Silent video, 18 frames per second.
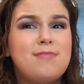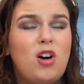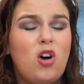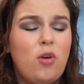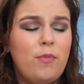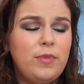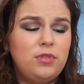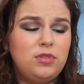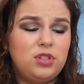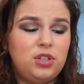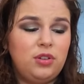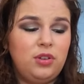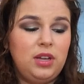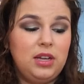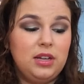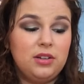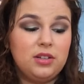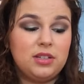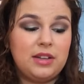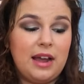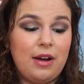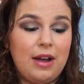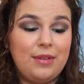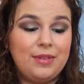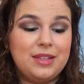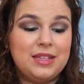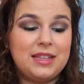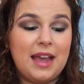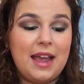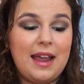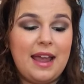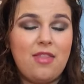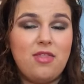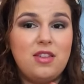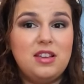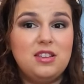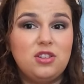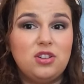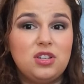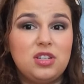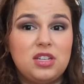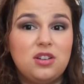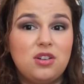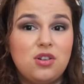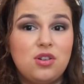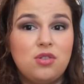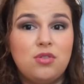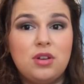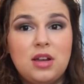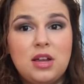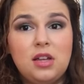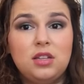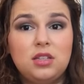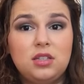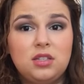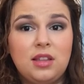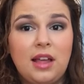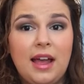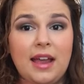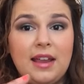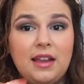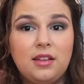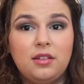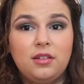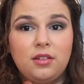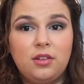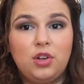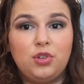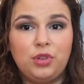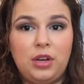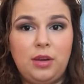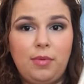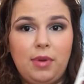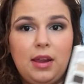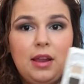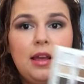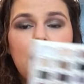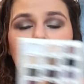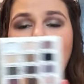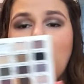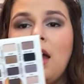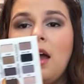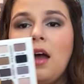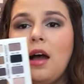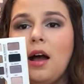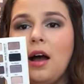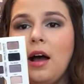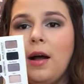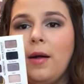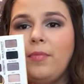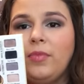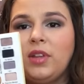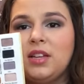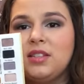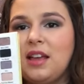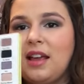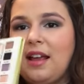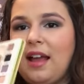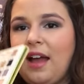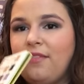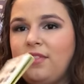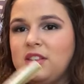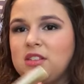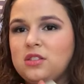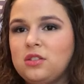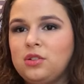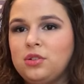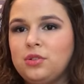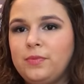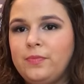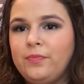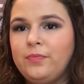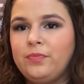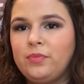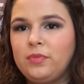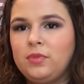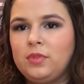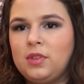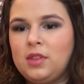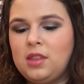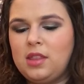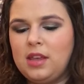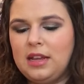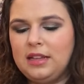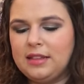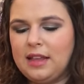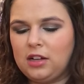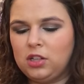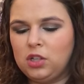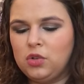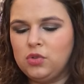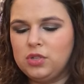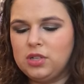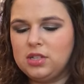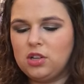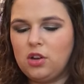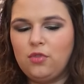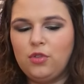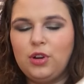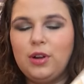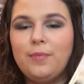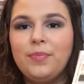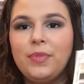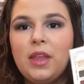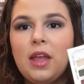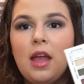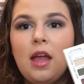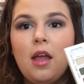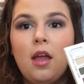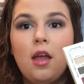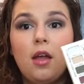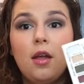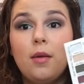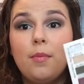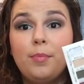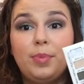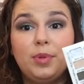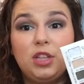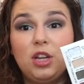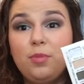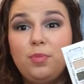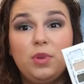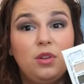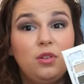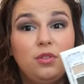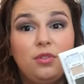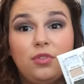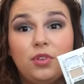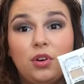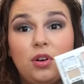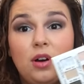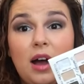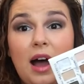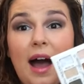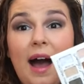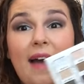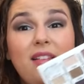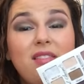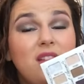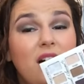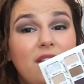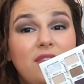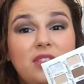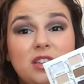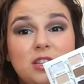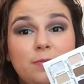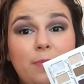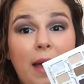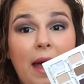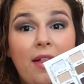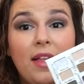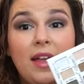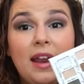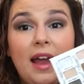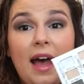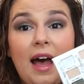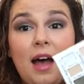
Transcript: almost 2 years now, I would say. And these are still like creamy because they have this little thing that closes over them. But they're beautiful. I love this palette.